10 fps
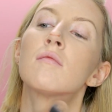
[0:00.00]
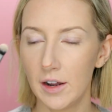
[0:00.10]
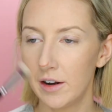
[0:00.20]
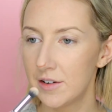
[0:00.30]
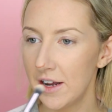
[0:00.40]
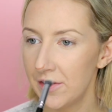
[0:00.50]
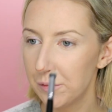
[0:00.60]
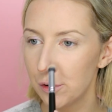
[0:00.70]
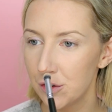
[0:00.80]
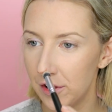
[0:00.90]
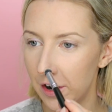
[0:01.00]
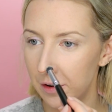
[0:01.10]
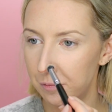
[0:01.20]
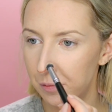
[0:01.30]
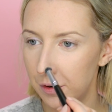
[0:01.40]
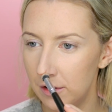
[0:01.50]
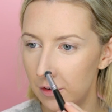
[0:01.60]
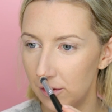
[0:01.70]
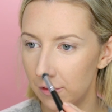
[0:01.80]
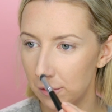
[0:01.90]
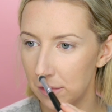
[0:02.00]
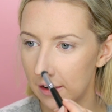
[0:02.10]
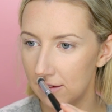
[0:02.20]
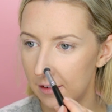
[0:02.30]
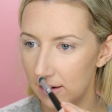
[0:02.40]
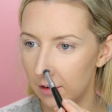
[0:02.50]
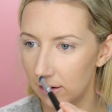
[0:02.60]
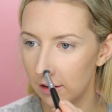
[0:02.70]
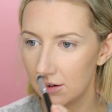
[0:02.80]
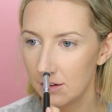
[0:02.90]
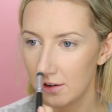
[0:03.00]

And I'll take the brush that I've been using for my concealer